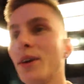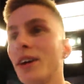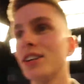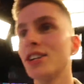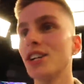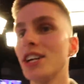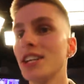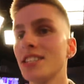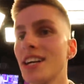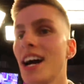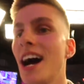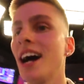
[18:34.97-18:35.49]

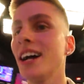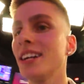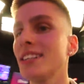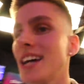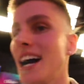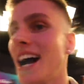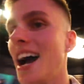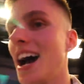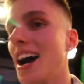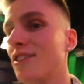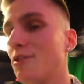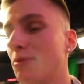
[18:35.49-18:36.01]
which is at
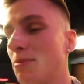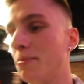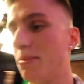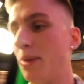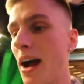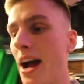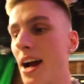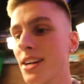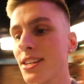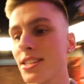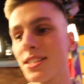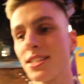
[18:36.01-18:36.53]

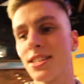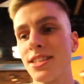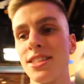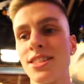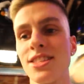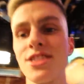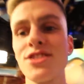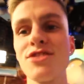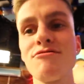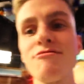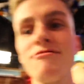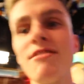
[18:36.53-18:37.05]

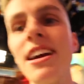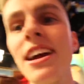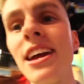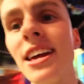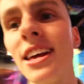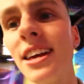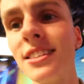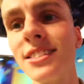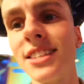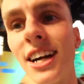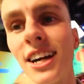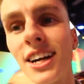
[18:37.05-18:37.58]

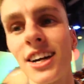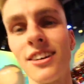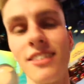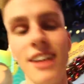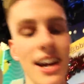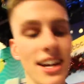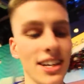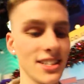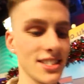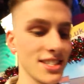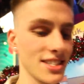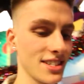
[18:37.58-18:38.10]
3:30, is that
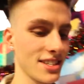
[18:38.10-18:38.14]
correct?